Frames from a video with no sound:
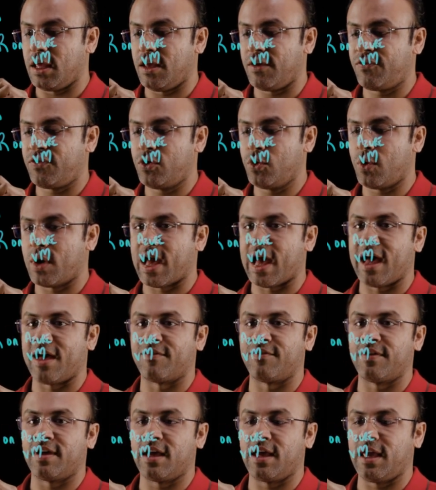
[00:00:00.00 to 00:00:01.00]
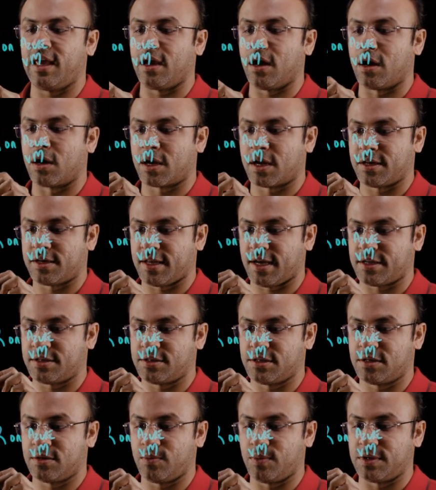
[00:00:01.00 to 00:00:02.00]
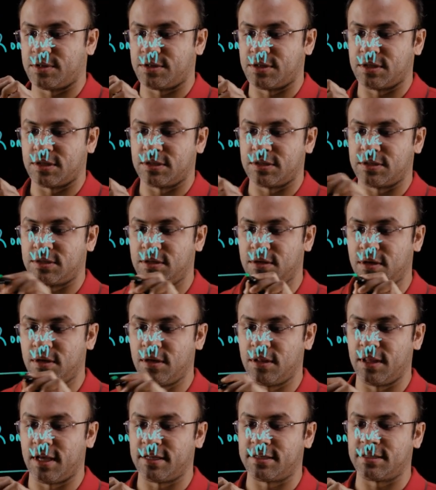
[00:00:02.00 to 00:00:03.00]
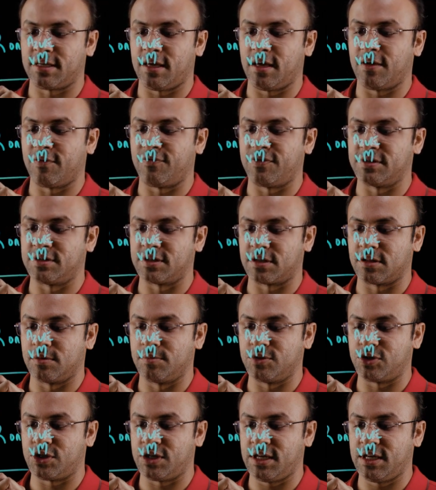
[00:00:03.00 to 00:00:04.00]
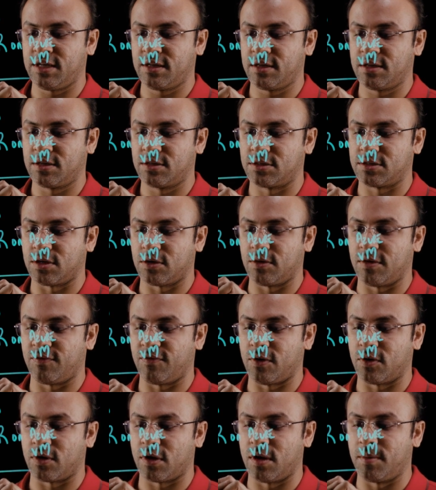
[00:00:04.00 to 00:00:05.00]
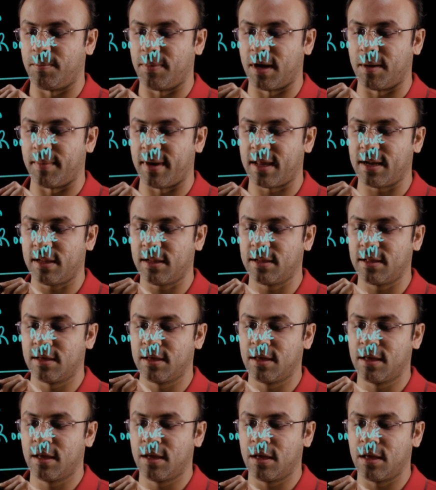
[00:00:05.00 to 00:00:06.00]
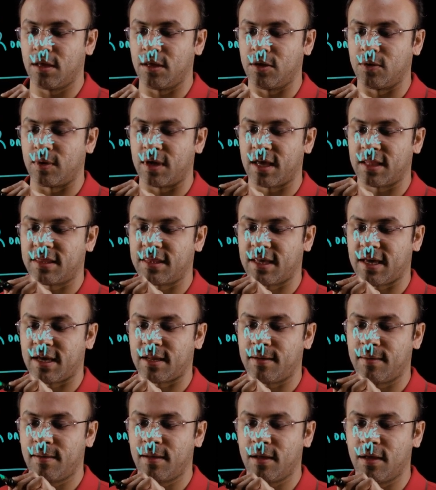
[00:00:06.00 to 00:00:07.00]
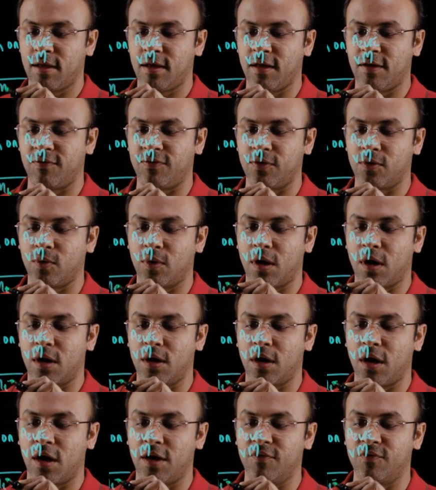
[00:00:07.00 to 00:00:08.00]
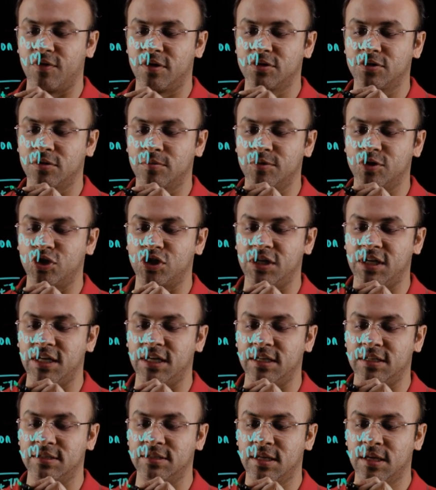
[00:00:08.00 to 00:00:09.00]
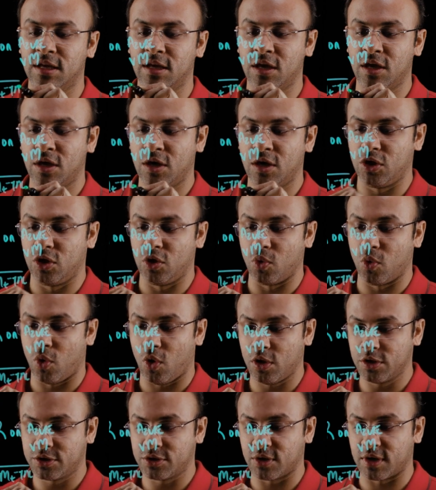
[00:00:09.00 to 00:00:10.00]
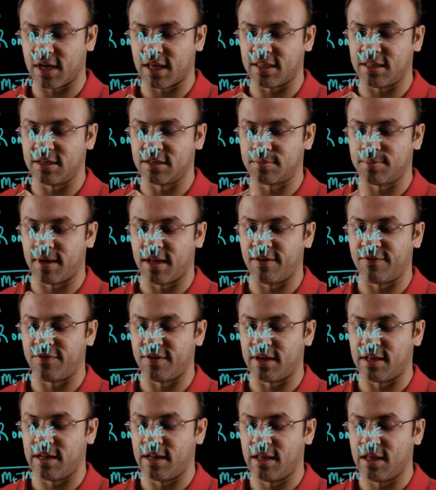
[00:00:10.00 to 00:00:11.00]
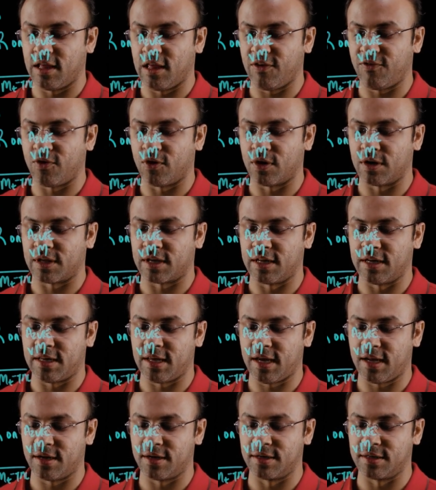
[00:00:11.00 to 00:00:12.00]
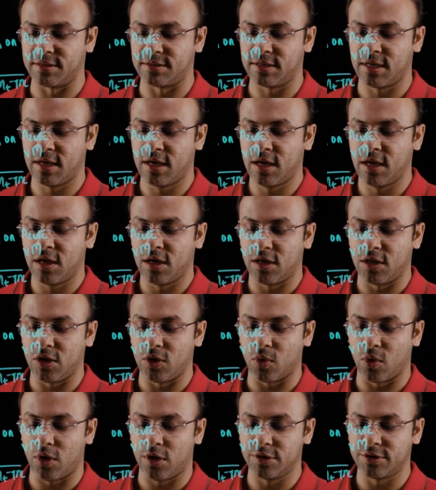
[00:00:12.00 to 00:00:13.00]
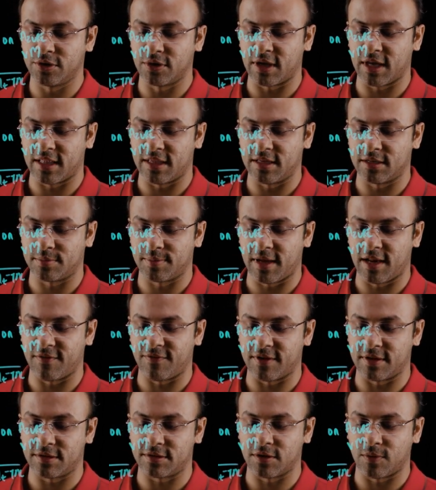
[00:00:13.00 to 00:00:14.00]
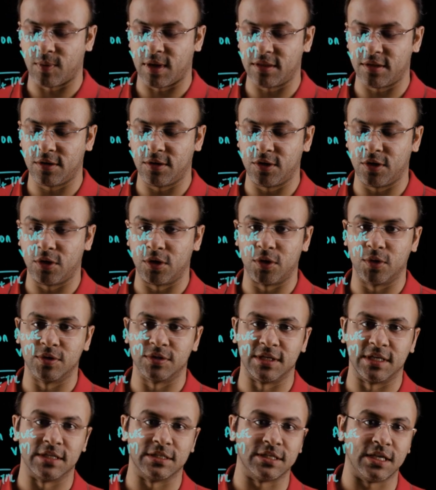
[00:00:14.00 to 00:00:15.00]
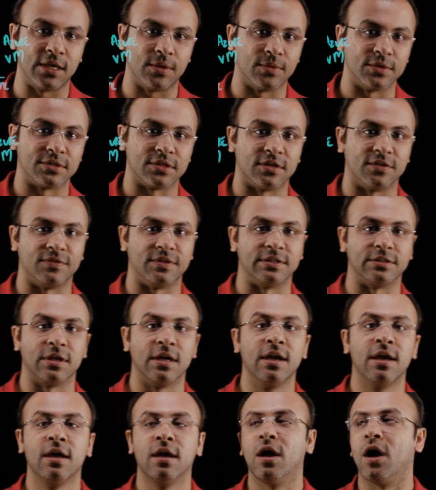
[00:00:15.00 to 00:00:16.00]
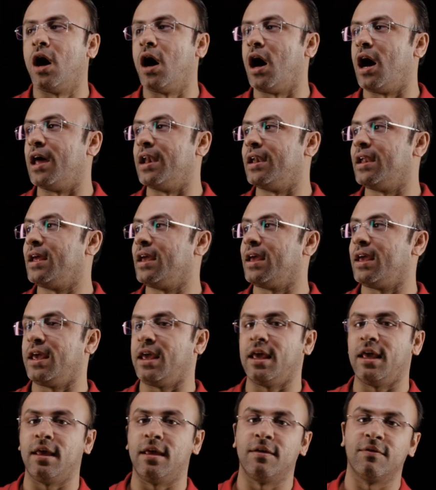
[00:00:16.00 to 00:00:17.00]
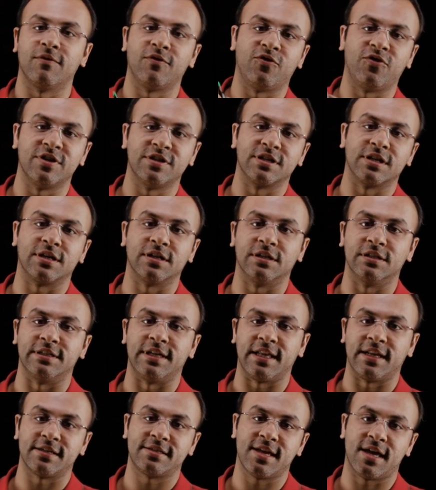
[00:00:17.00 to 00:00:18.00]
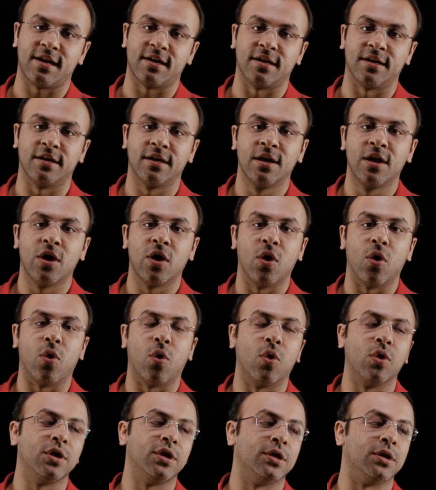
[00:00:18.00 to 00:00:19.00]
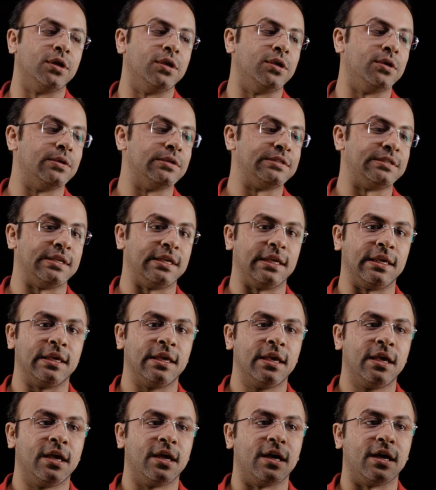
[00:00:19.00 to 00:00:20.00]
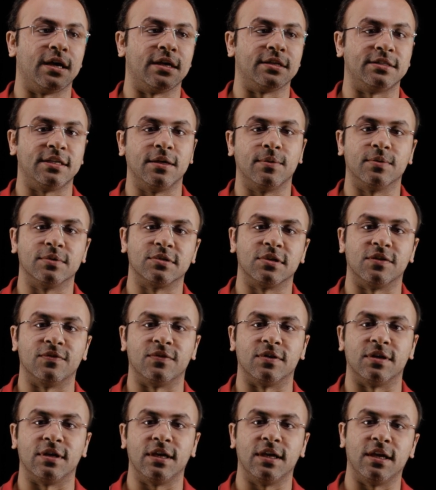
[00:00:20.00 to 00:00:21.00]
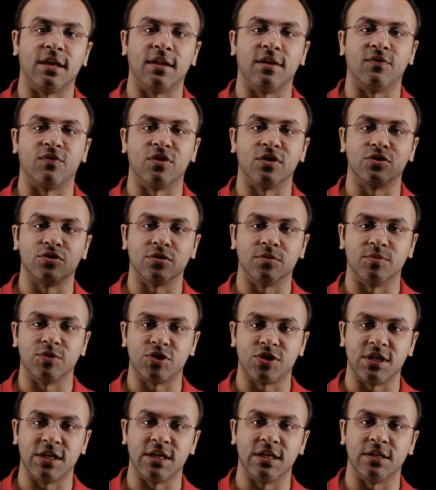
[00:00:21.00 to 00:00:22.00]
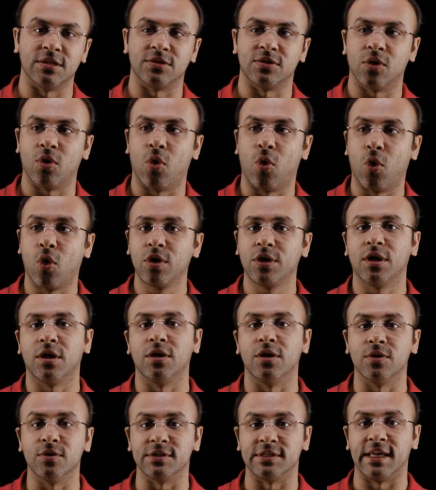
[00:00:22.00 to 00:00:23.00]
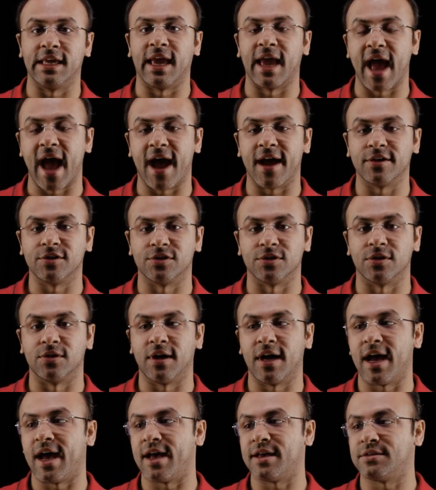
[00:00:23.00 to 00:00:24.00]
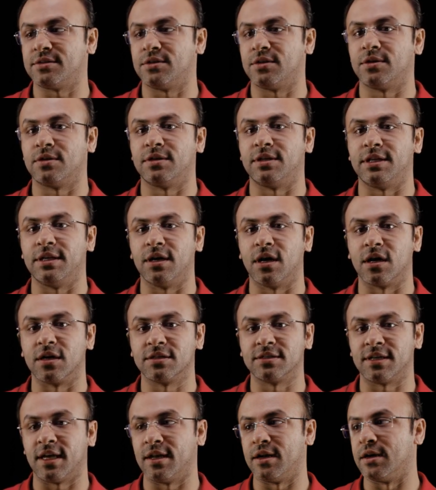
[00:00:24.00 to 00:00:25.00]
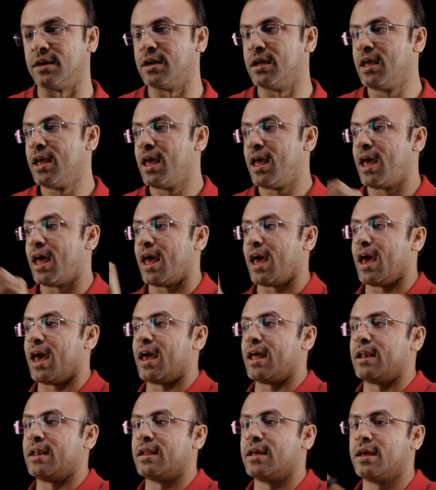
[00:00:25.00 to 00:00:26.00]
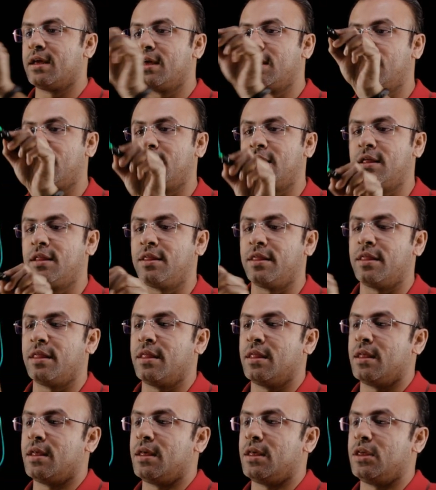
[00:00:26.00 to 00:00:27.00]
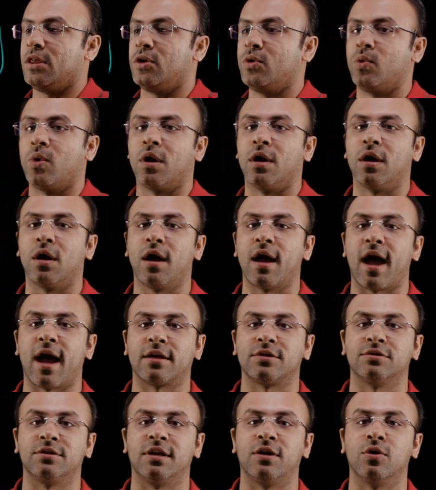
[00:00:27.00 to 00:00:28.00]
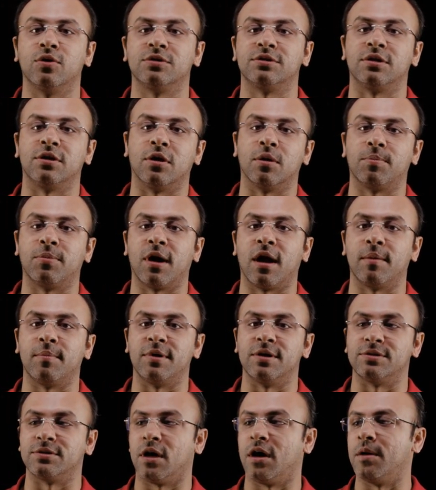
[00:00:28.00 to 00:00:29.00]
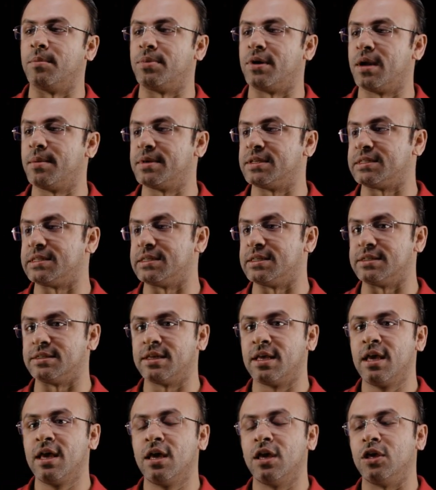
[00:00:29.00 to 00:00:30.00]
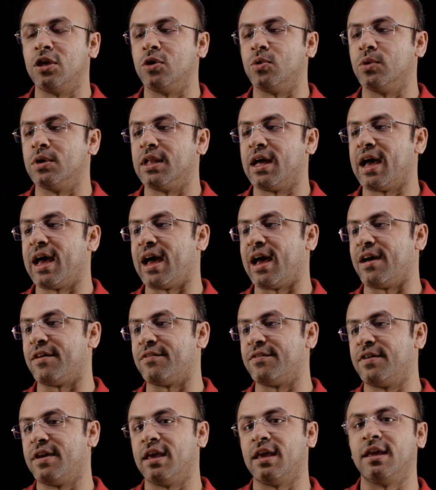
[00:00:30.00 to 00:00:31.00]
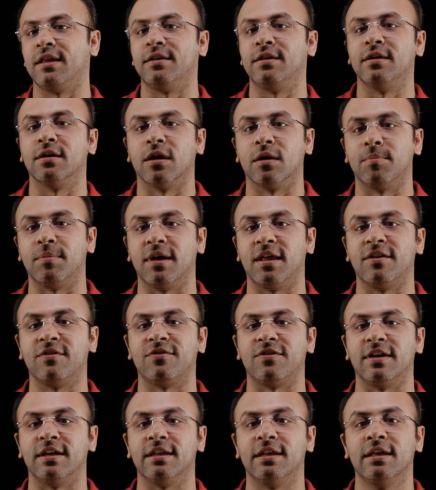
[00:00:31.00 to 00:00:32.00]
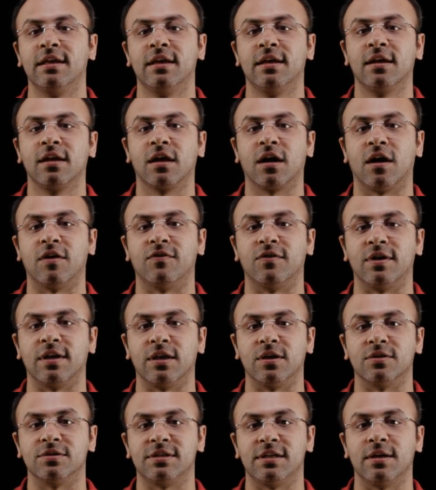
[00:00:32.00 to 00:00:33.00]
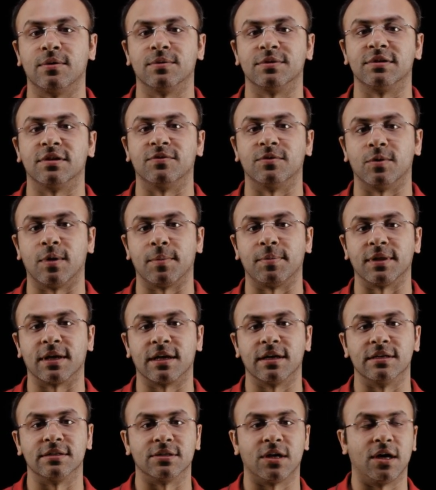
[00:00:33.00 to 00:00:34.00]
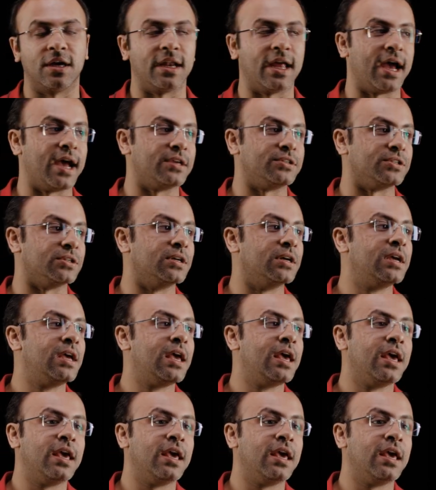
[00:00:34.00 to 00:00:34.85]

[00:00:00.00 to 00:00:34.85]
if you have a architecture which is, let's say, a physical machine, so if you're on bare metal, you get that. If you are on virtual machines, you also get this benefit. If you're in containers, you also get this benefit. So whether you're using SQL Server on a physical data center or you're using uh, SQL Server in virtual machines or you're using Azure as your DR center and you are actually hosting your primaries on premises, you will have a DR benefit covering your SQL Server replicas on Azure.